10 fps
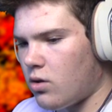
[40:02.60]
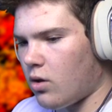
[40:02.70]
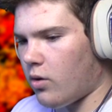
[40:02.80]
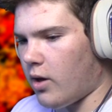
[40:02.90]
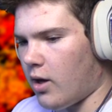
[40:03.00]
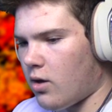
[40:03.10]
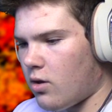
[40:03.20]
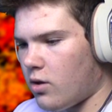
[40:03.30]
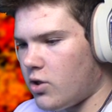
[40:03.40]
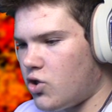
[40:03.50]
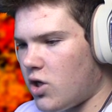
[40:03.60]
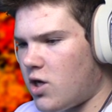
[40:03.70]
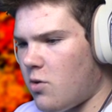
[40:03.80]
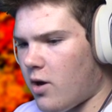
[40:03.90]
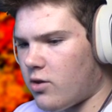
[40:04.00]
Okay, let's check
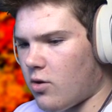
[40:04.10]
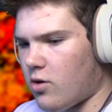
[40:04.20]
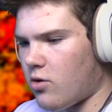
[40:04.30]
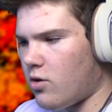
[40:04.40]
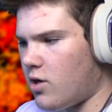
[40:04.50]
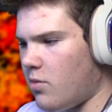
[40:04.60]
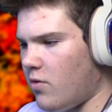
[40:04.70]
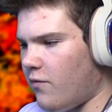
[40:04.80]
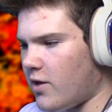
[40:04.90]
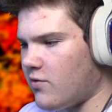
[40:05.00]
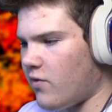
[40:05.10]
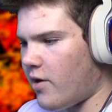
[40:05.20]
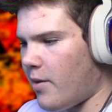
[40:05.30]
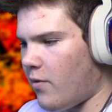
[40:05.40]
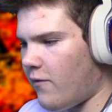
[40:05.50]
you out though. You're Timid, Flash Fire,
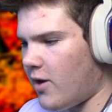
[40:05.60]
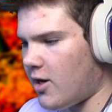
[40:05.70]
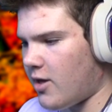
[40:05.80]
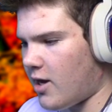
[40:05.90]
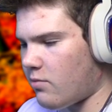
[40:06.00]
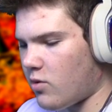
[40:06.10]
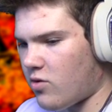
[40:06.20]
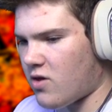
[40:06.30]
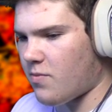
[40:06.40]
Ember, Feint Attack, Hypnosis,